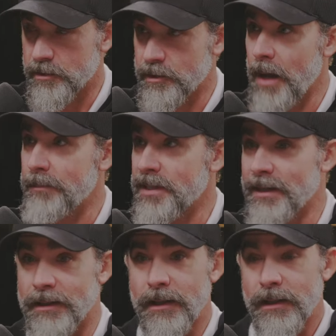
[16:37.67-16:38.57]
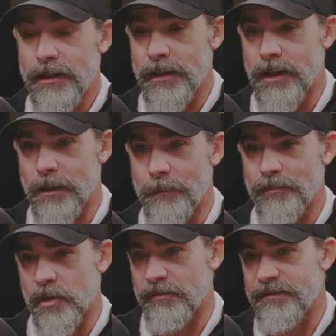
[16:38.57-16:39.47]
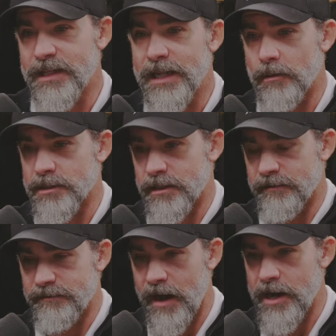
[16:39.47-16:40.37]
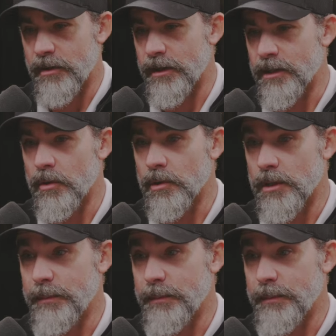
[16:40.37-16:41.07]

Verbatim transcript: They're not being, um, you know, feet held to the fire and going,